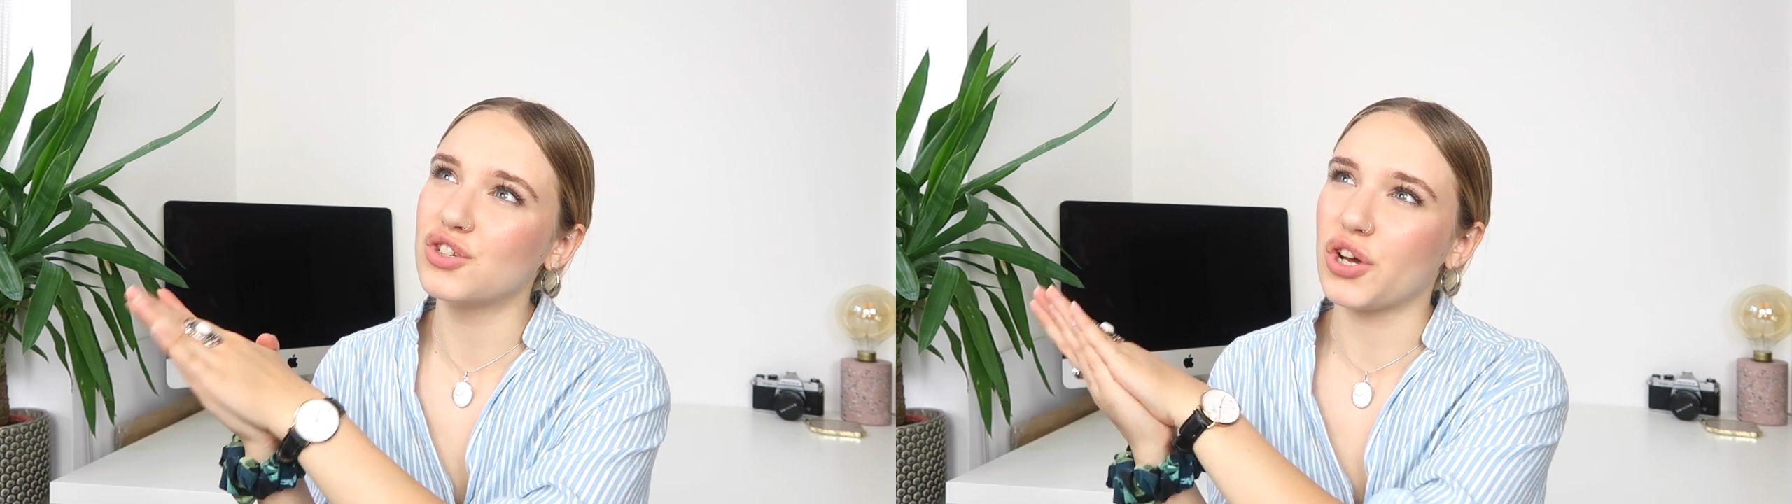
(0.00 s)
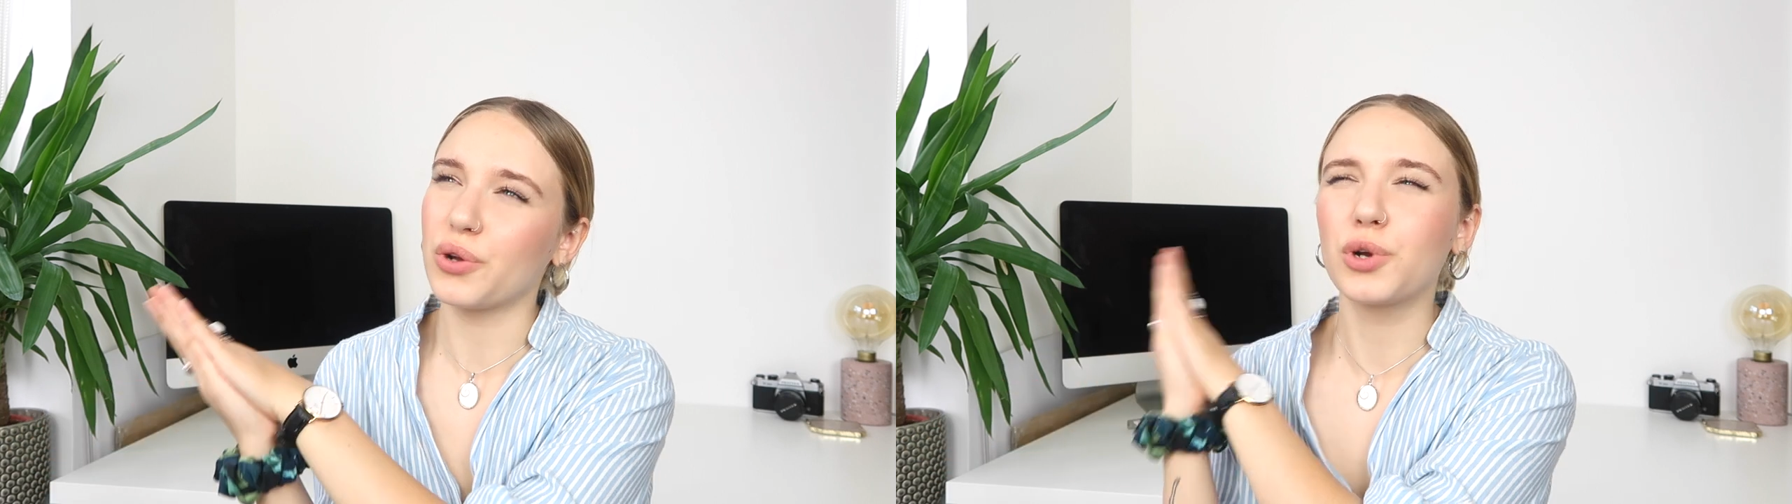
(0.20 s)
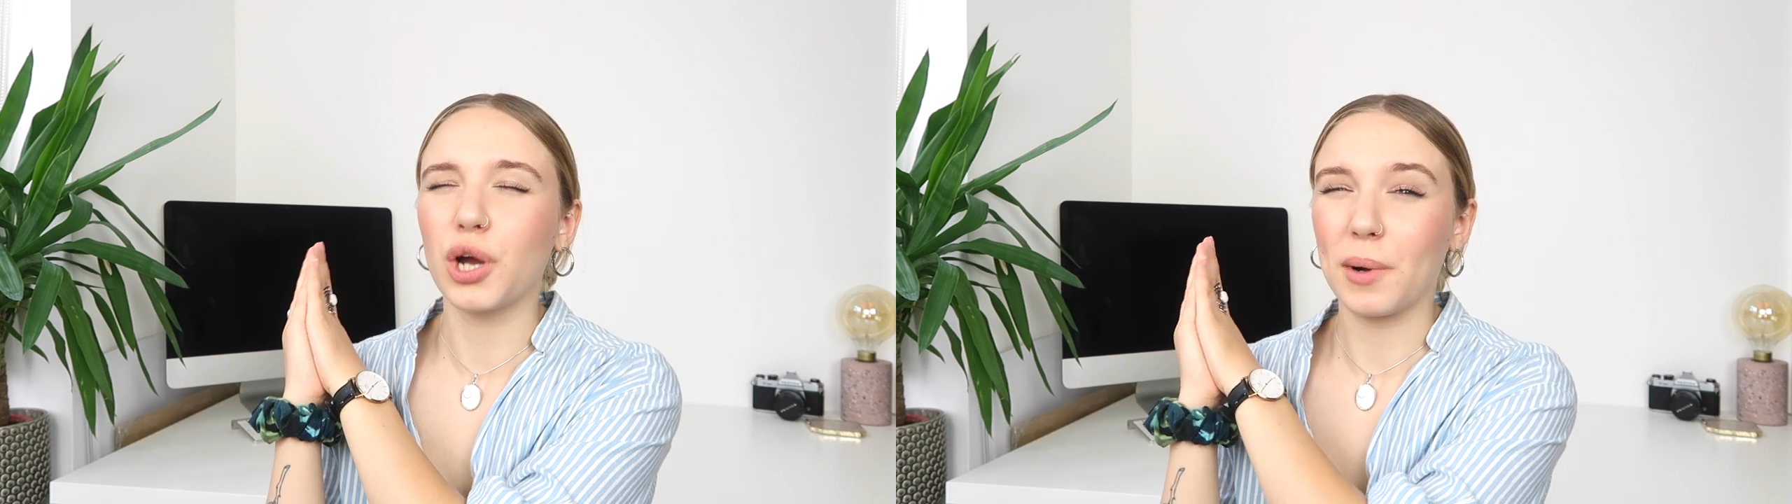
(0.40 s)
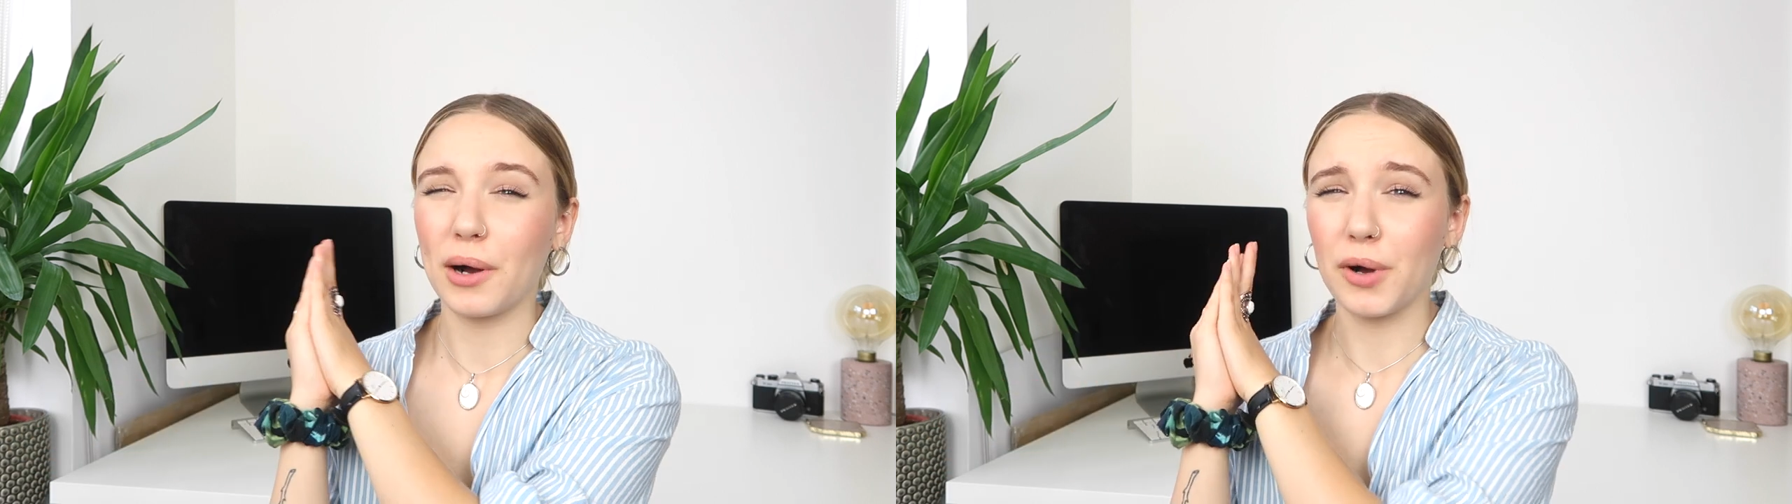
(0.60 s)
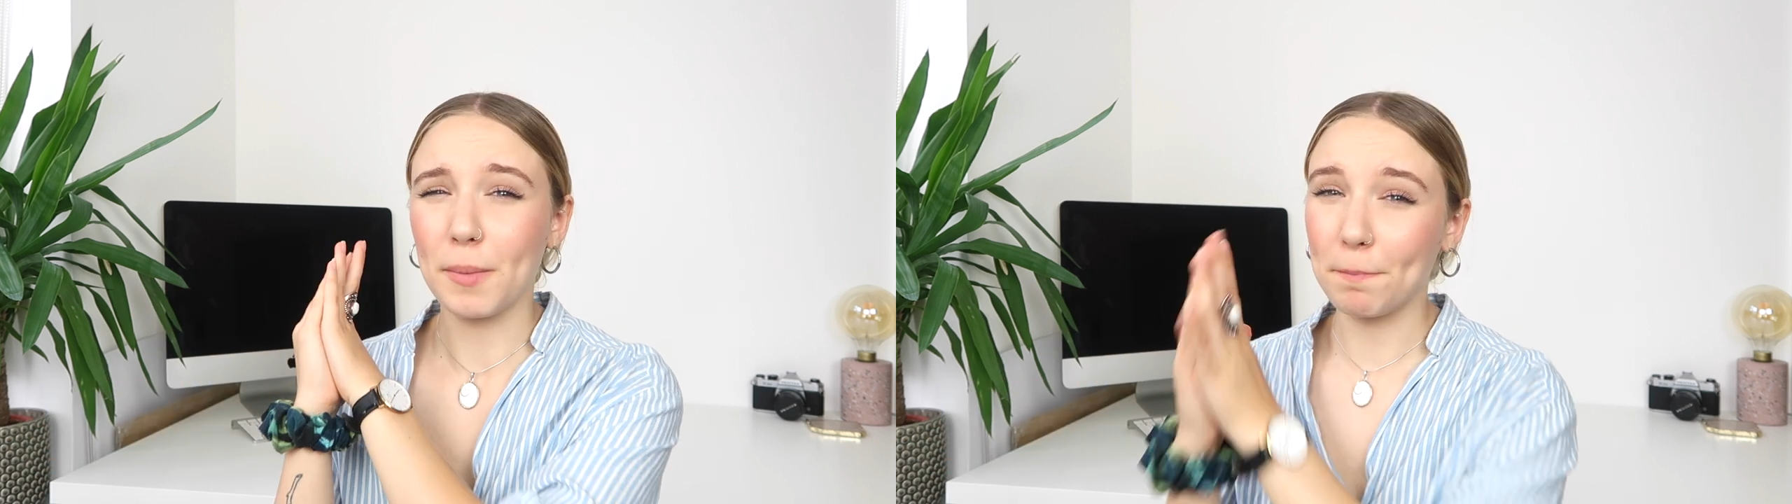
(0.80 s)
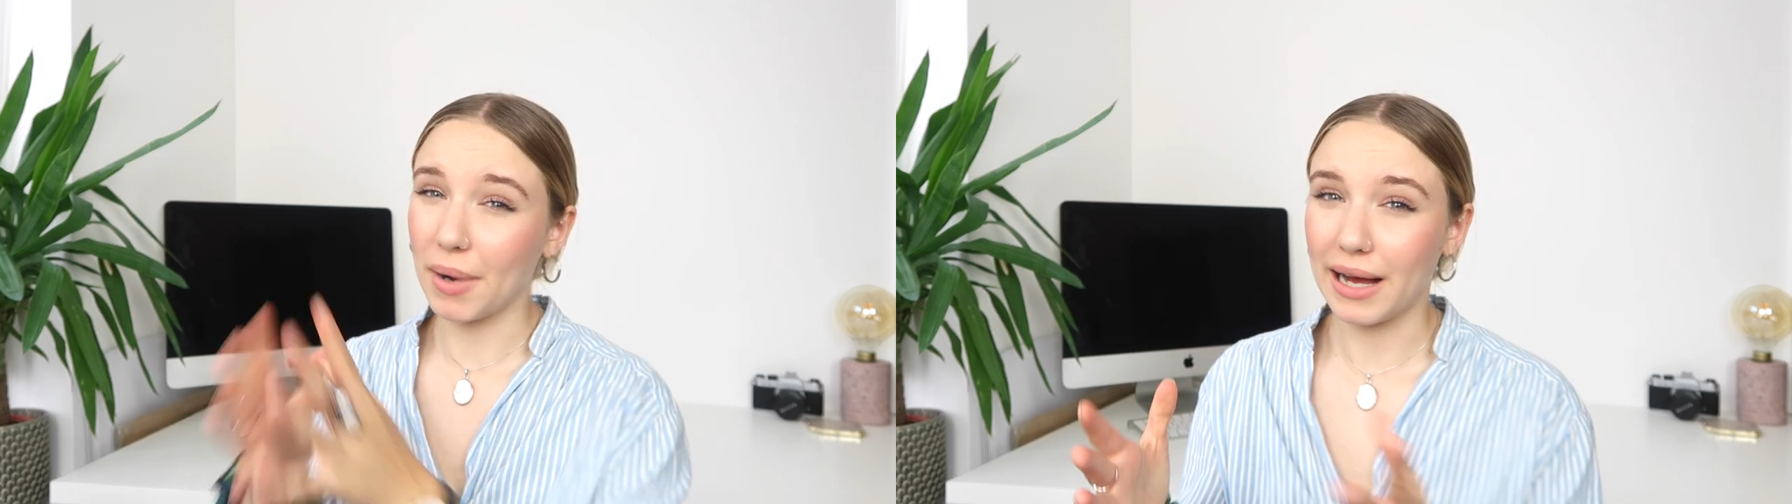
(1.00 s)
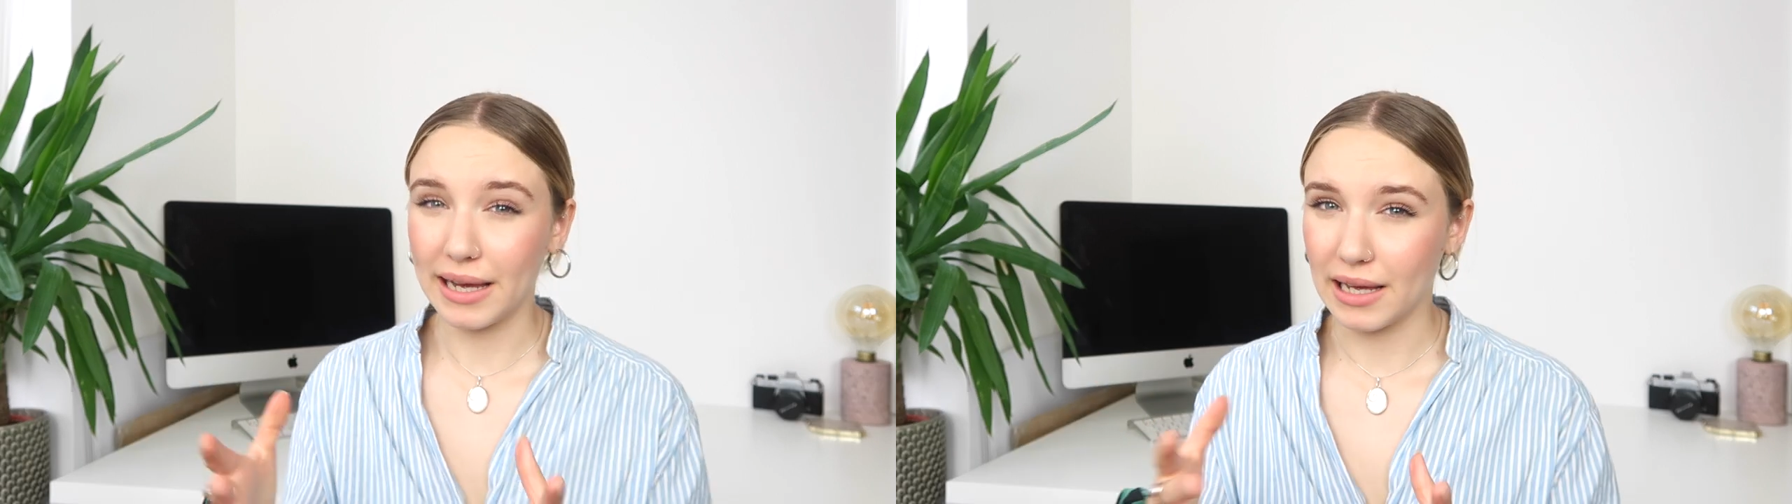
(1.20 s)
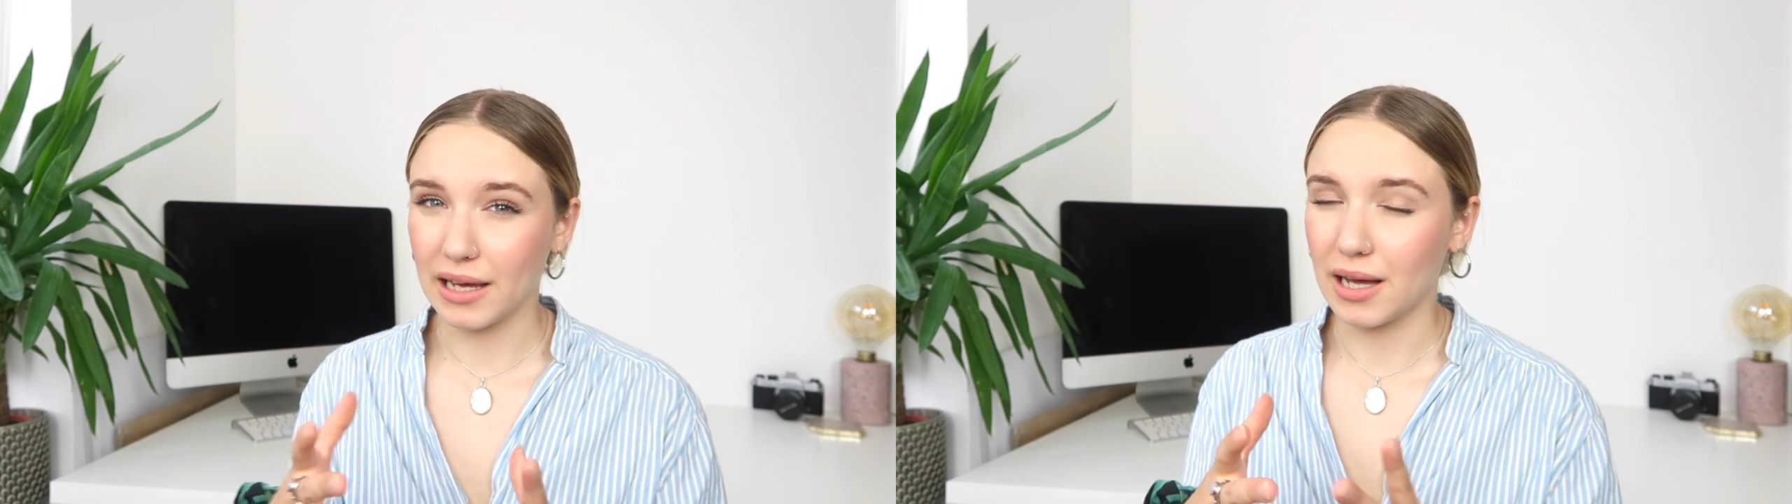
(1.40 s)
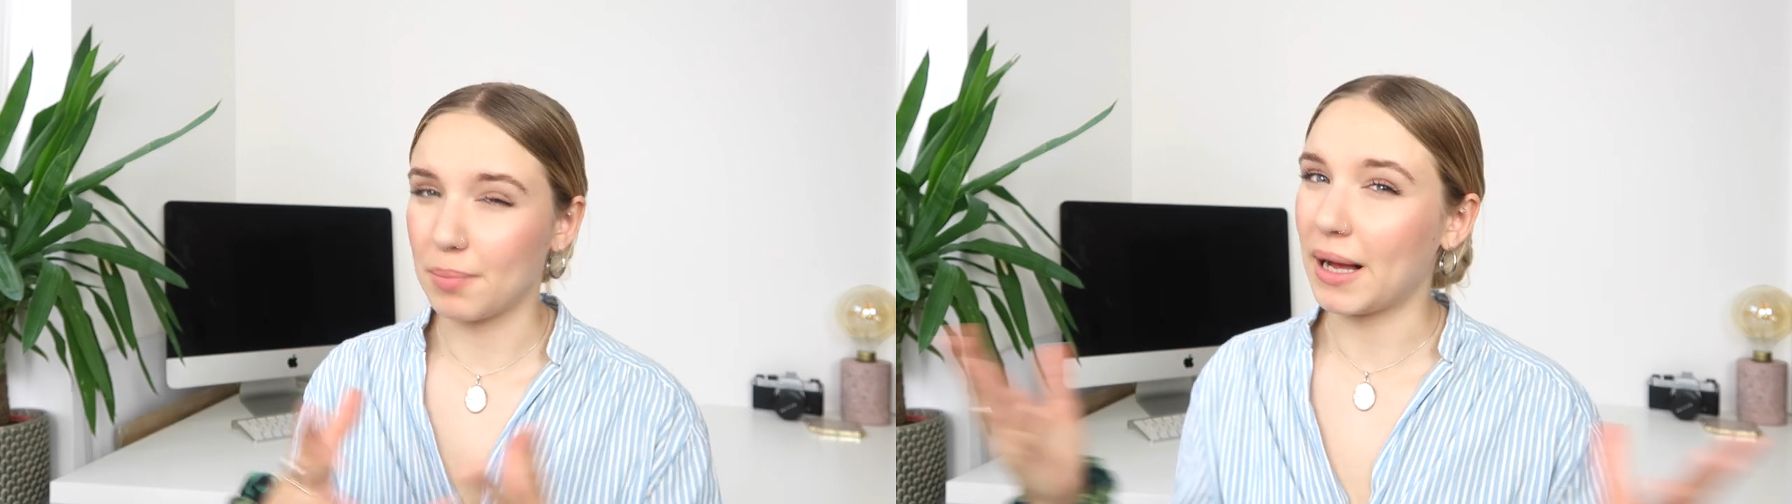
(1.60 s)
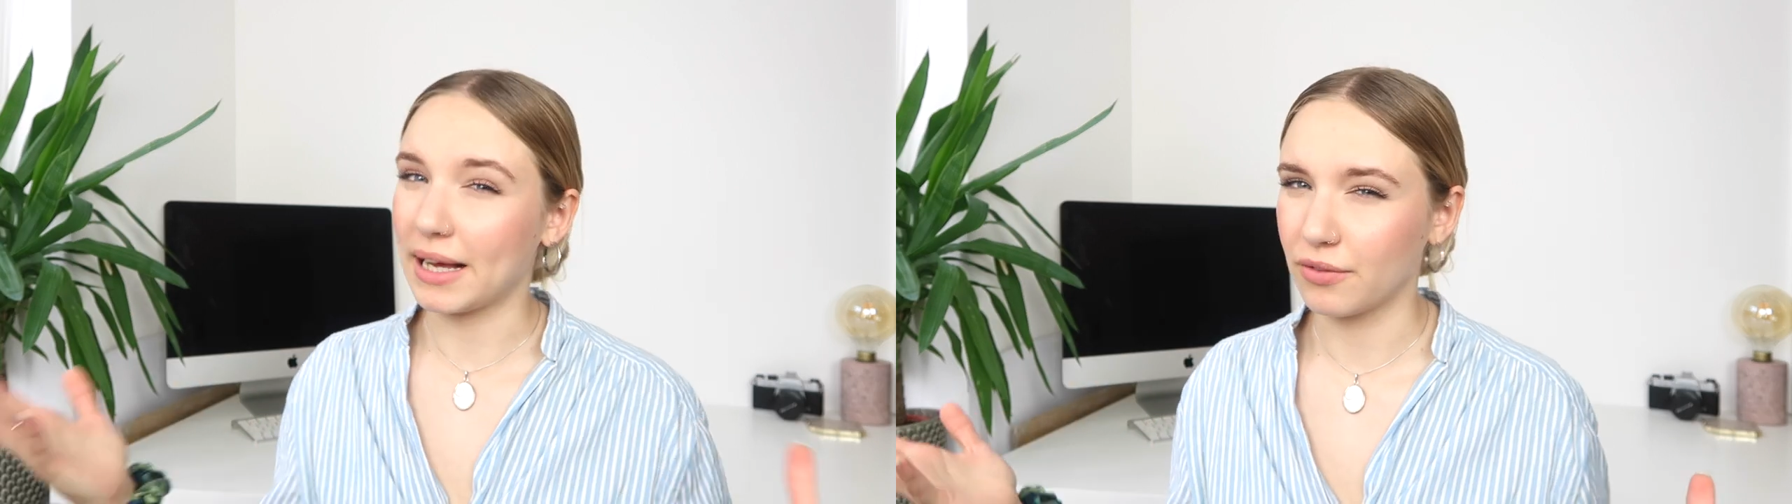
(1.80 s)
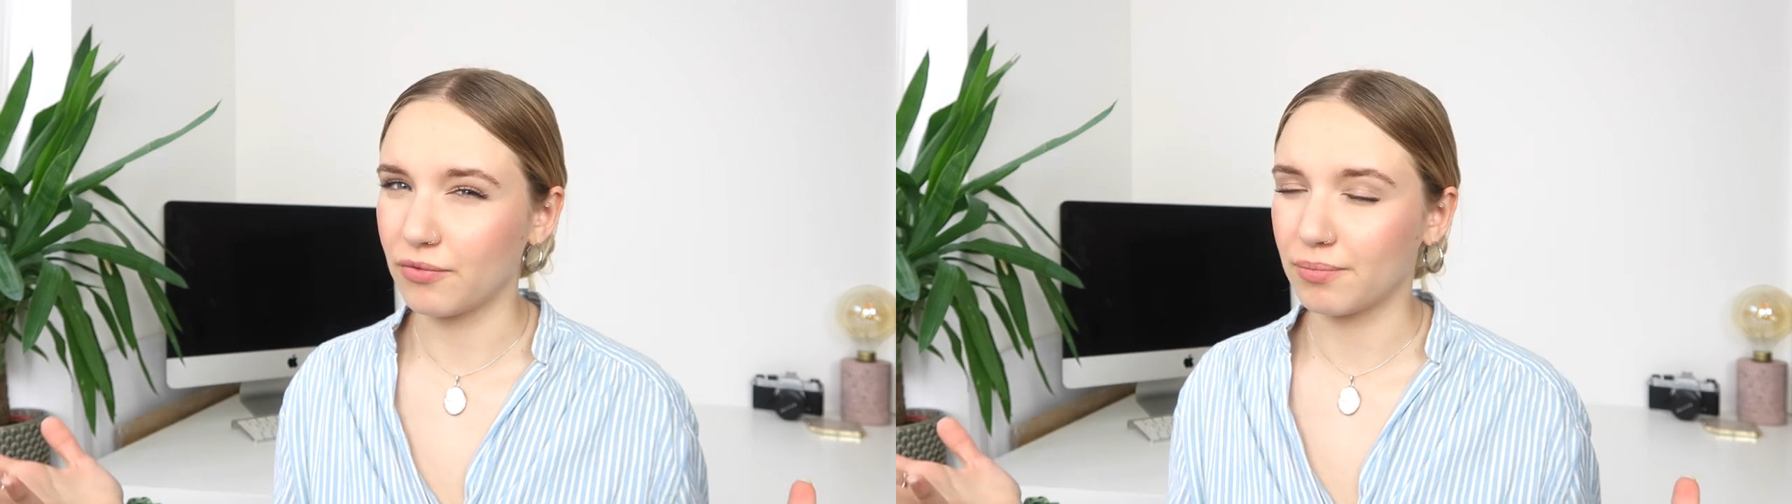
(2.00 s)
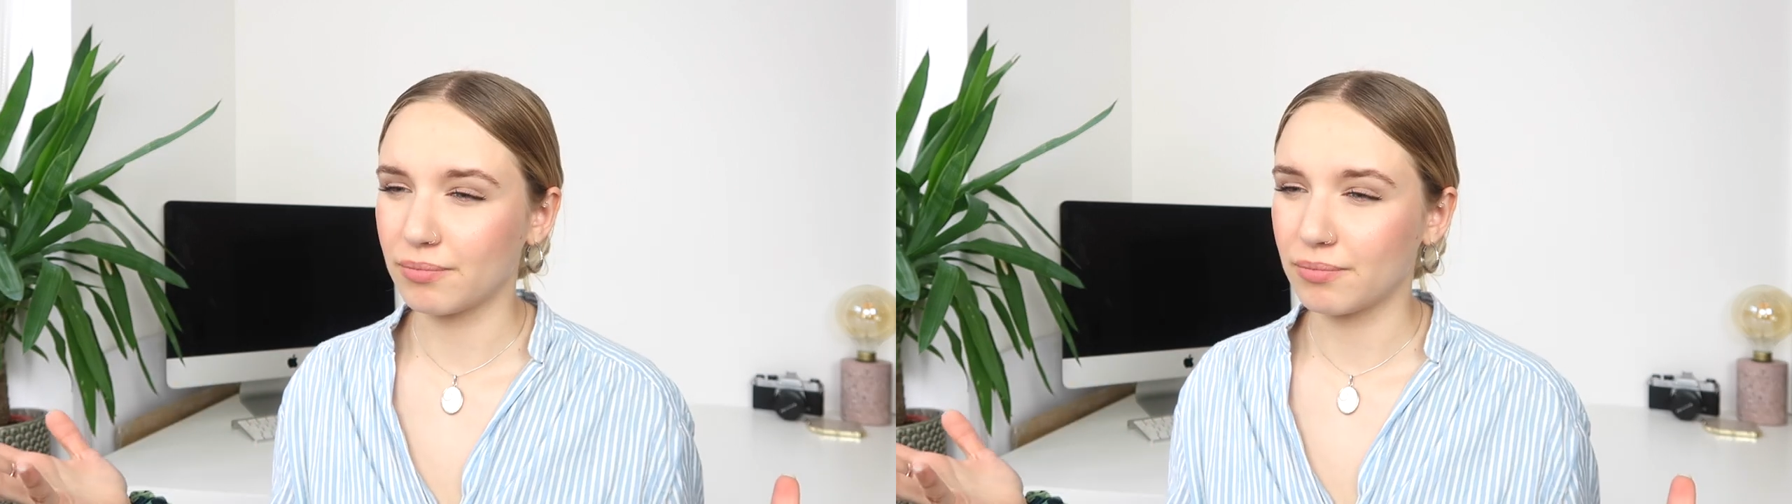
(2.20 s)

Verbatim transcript: don't go out and buy a pack of